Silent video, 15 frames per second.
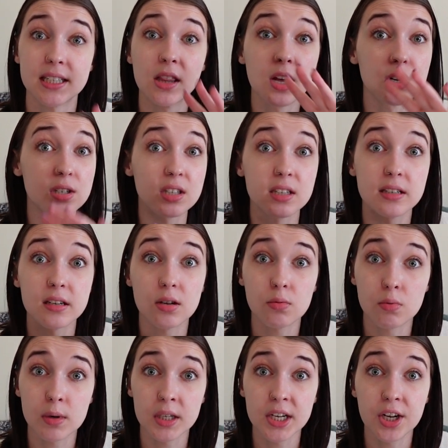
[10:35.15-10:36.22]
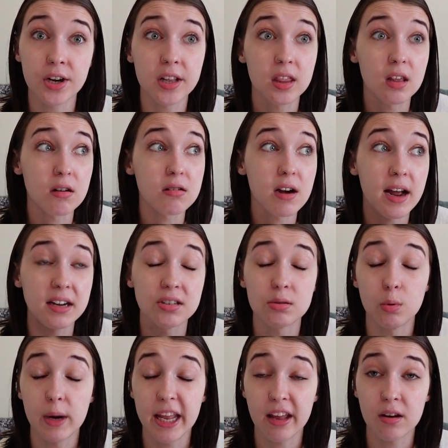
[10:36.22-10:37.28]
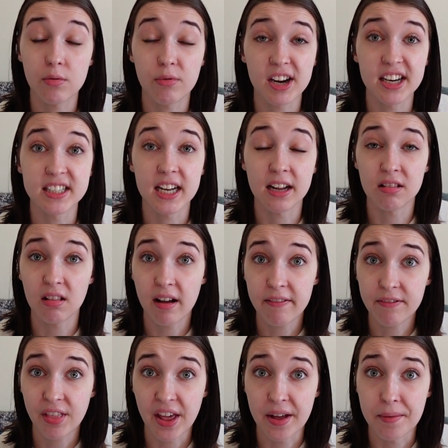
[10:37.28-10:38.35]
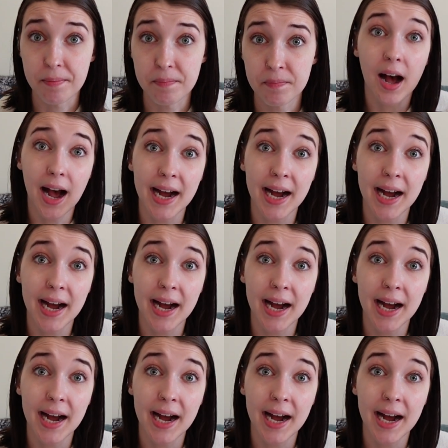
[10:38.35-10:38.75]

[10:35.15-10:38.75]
They're still really good. They're nice weekend reads. I love them.